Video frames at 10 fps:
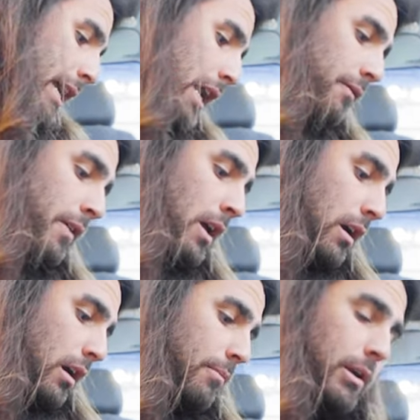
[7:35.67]
I have
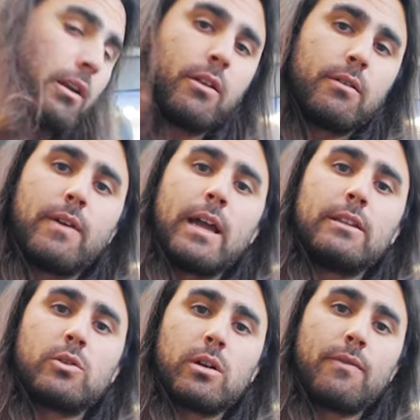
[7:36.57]
um, another
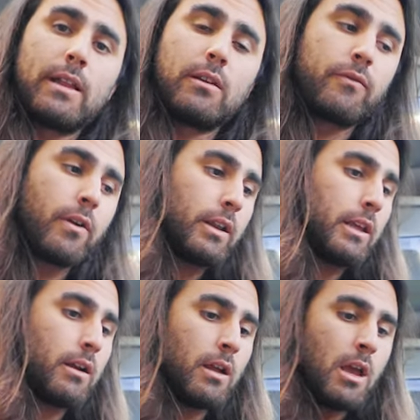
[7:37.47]
vent sort of on the front
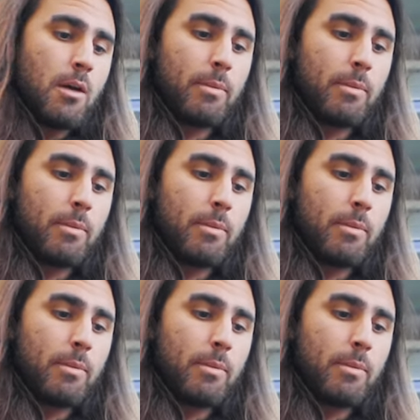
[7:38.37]
here,